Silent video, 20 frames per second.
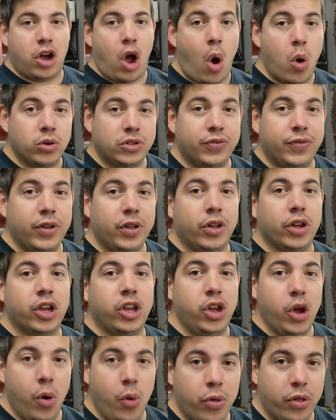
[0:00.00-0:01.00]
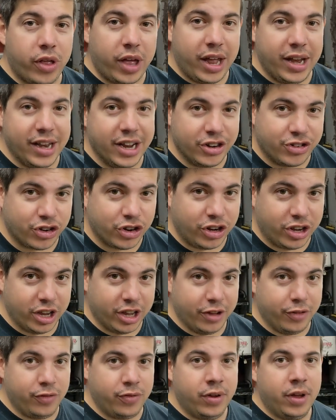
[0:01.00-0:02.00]
Coatesville Youth
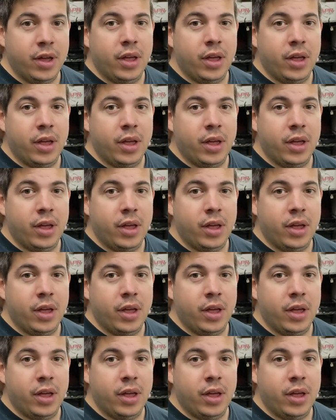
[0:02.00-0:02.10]
Initiative